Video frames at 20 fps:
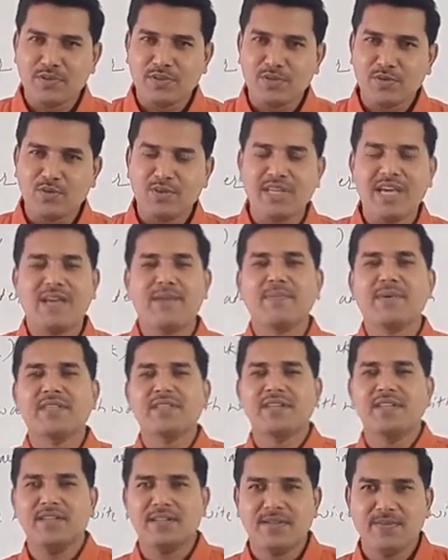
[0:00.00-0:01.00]
So they are
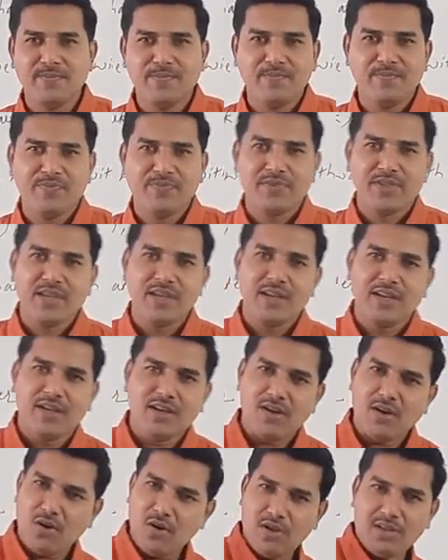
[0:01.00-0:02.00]
present
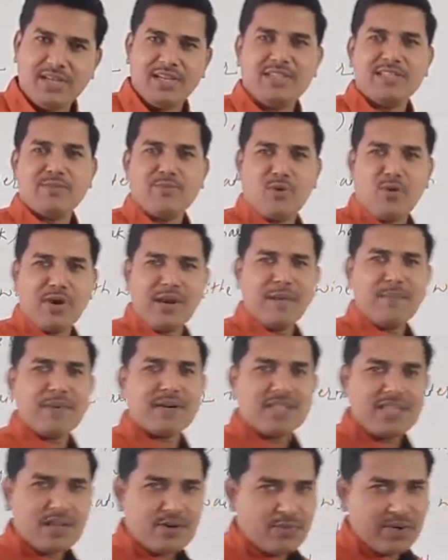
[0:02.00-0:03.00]
on its body, but
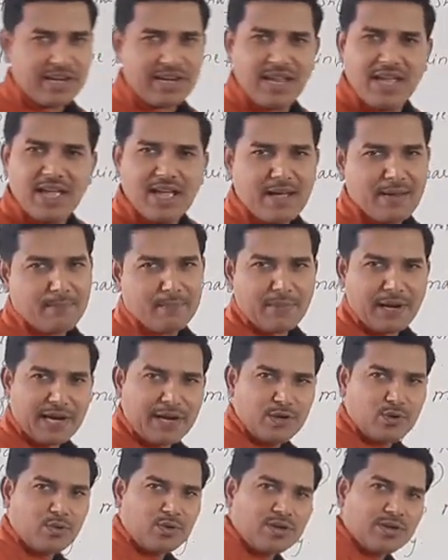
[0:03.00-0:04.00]
they are very
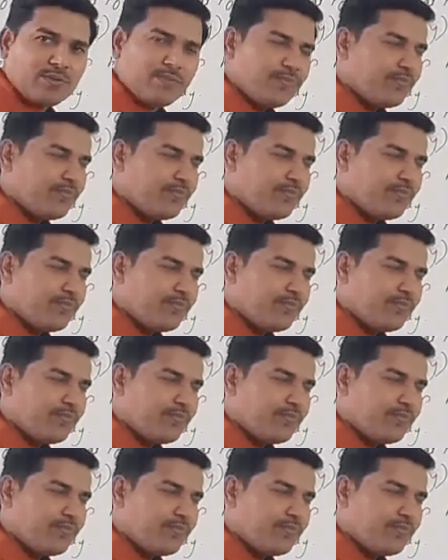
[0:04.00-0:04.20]
minute.